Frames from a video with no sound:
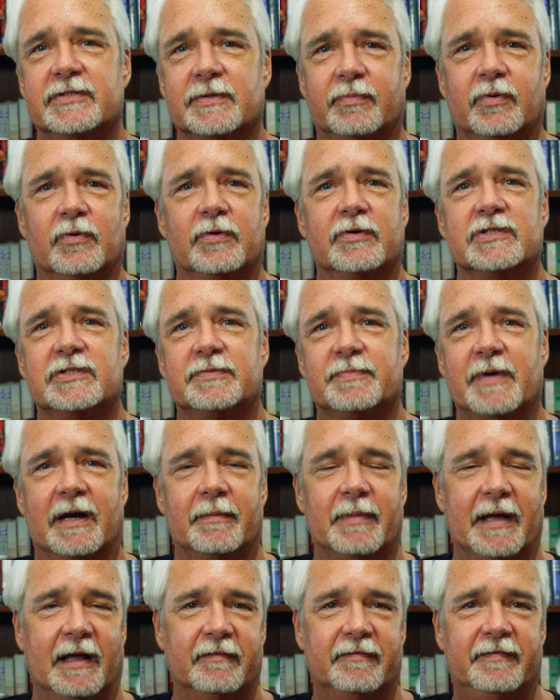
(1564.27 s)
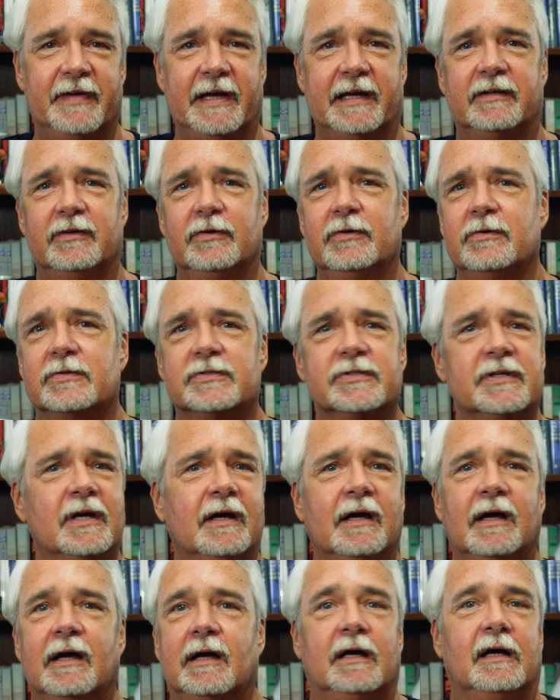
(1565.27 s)
his supporters about fake news.
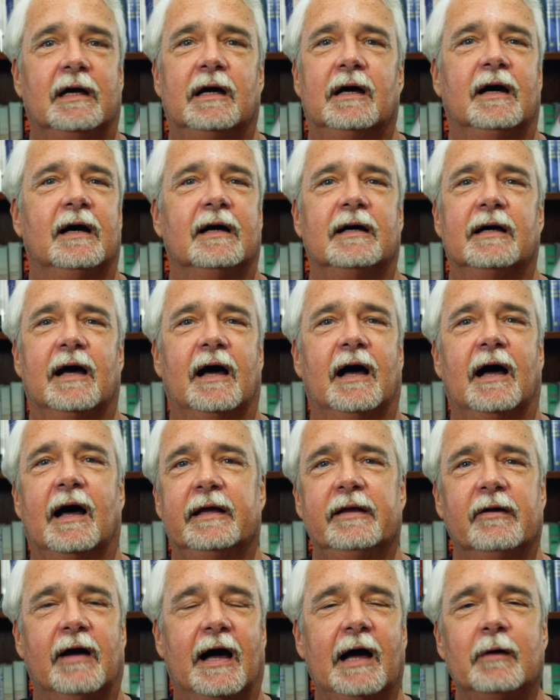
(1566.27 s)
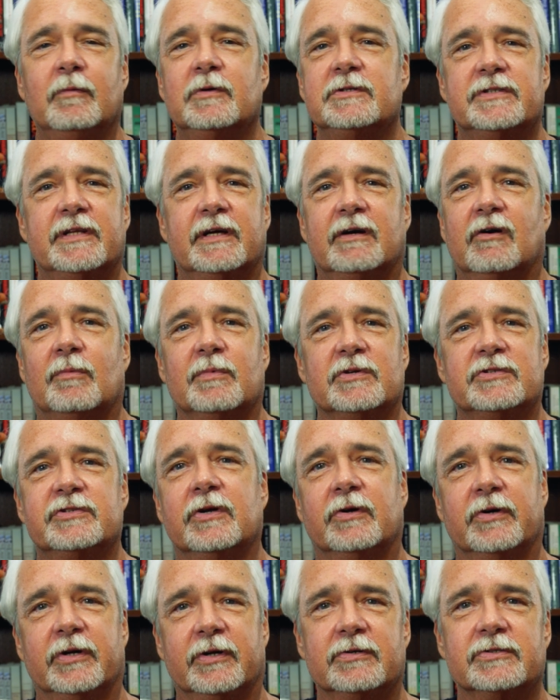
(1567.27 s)
You know, I was there almost
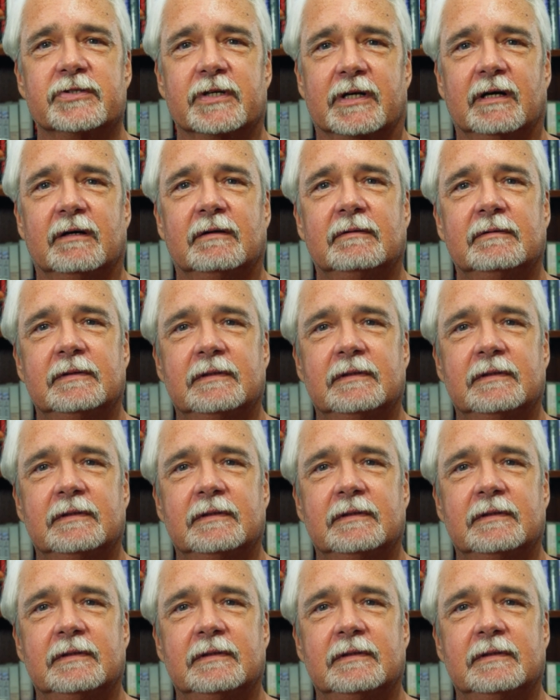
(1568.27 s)
30 years ago.